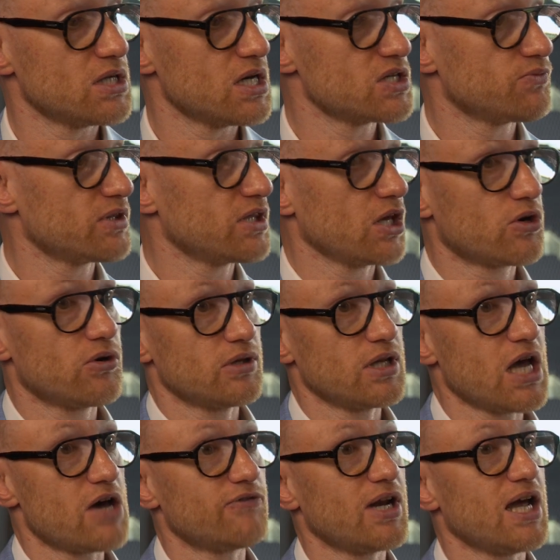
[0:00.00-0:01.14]
does what they currently
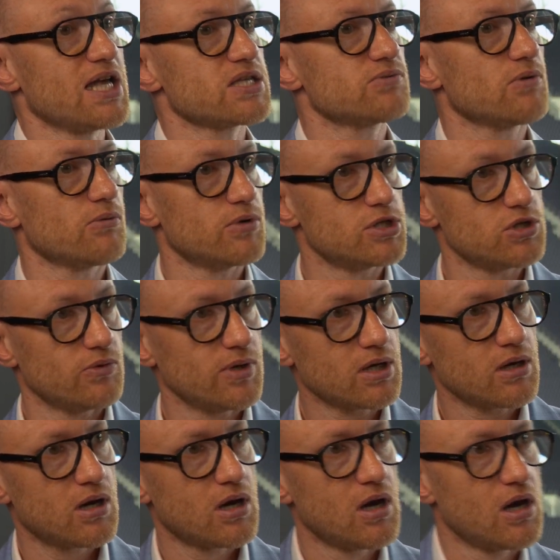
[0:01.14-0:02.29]
have enhance what we're doing?
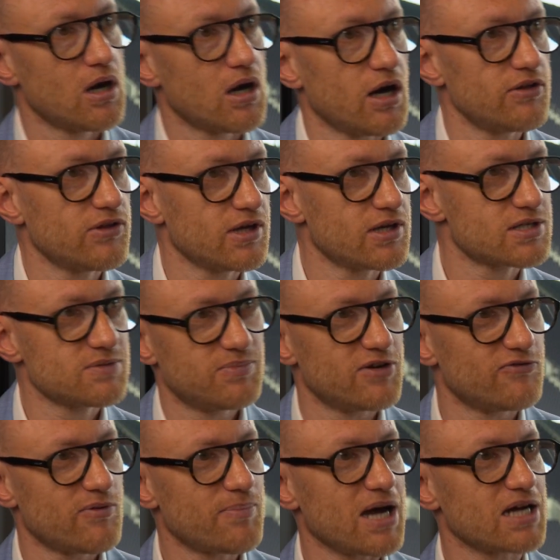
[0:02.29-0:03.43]
I think it's a bit
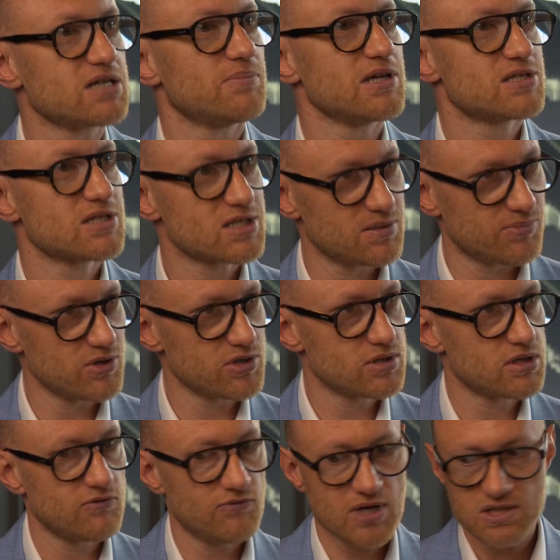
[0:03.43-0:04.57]
of a back to basics approach
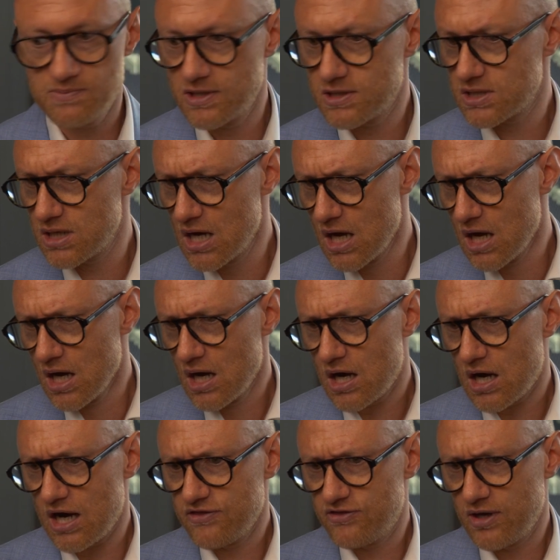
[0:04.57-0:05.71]
with investment.
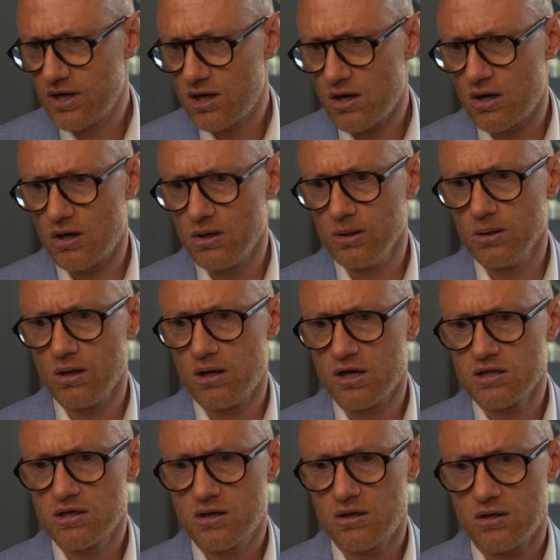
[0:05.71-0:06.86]
I think a lot
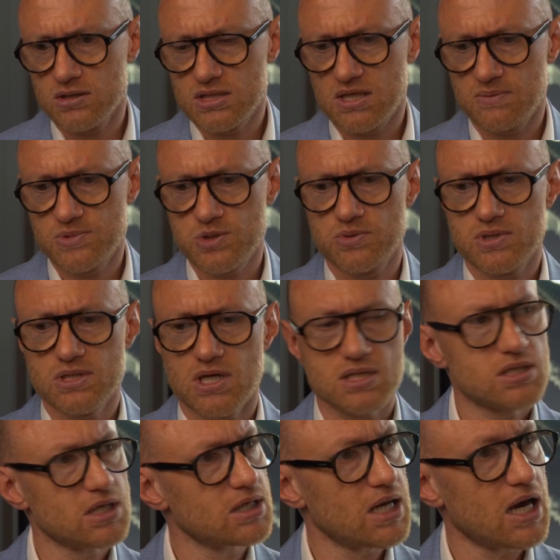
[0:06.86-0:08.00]
of the concepts we're
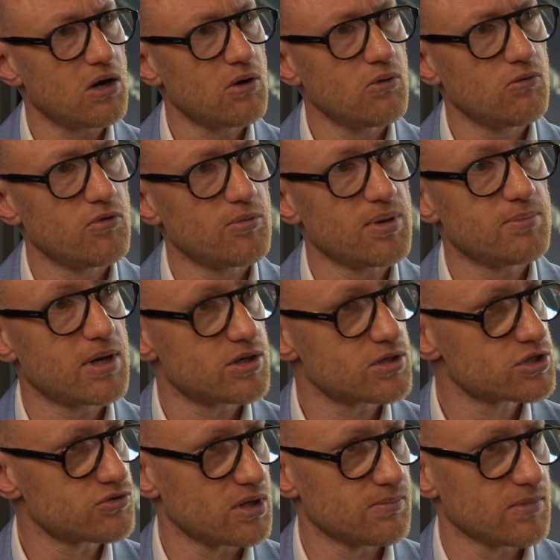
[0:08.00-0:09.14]
discussing now will be better
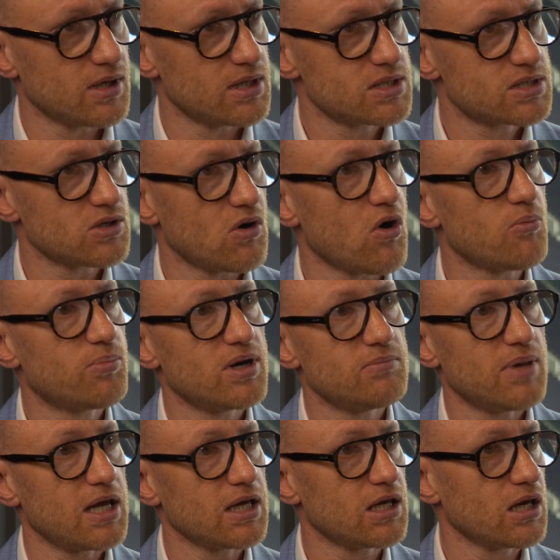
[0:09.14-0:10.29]
streamlined. So open
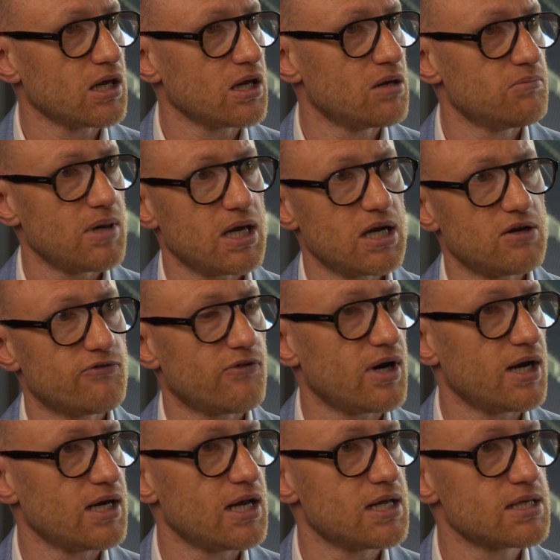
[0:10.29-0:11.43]
banking, embedded
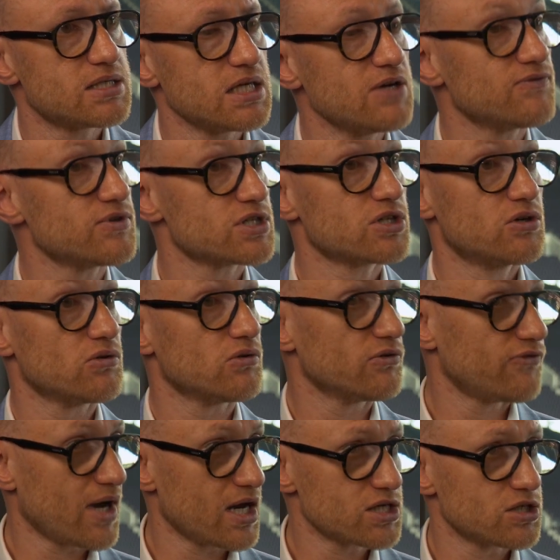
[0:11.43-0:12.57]
finance, even just good old
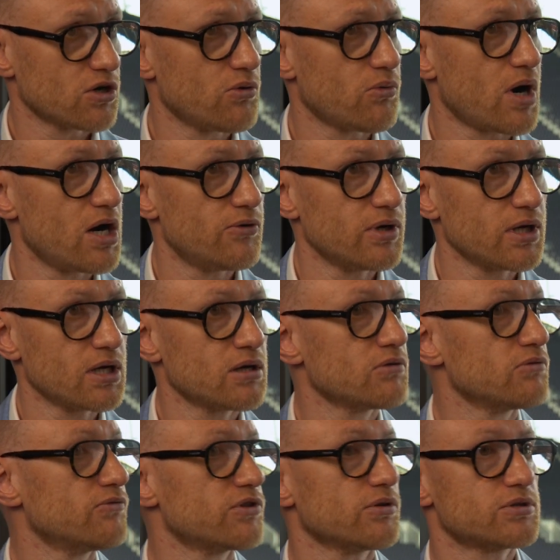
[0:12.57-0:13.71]
fashioned acquiring
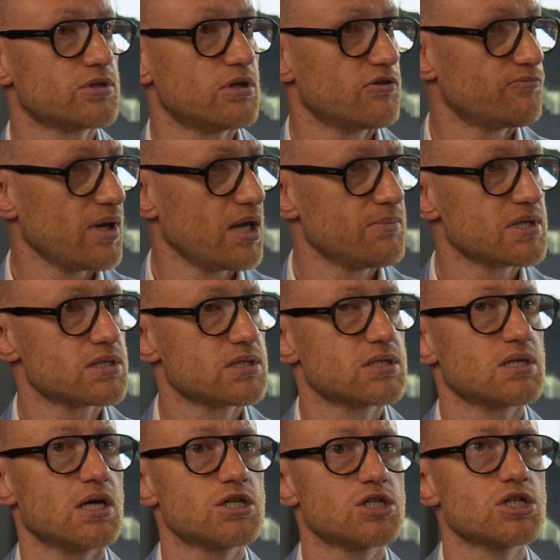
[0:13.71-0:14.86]
with alternative payments and
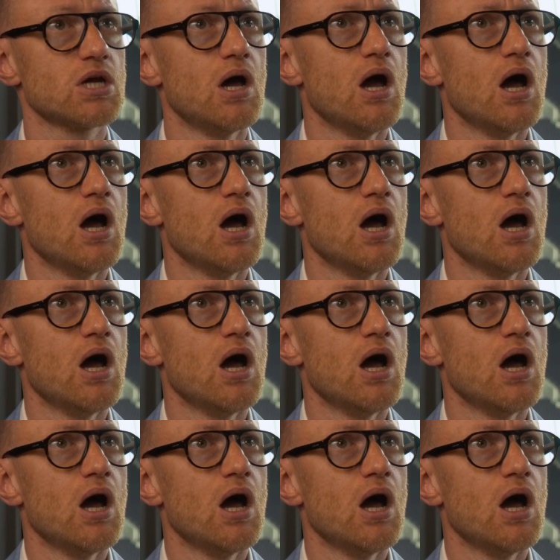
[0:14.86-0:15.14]
such.